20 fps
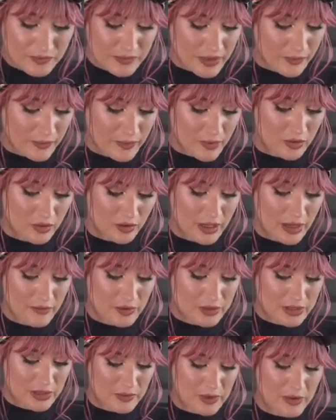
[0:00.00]
If you're looking
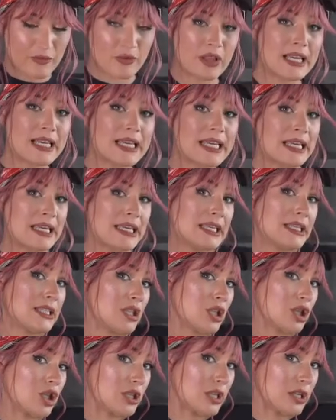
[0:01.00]
for something for like
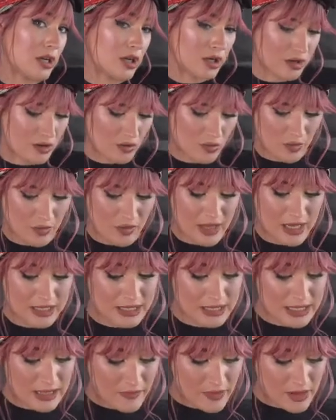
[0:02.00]
Easter dinner or
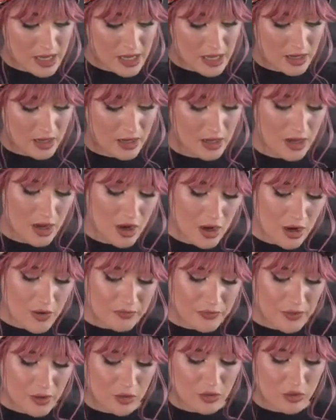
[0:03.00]
Thanksgiving
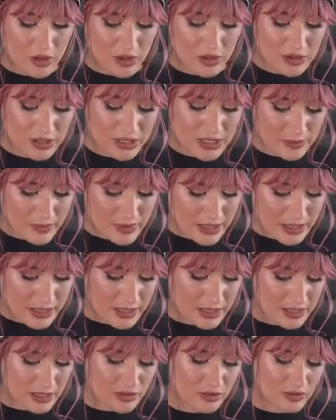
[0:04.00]
or
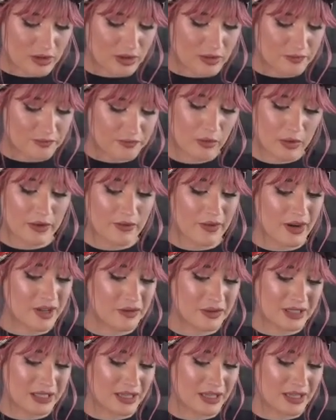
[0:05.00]
Christmas or whatever you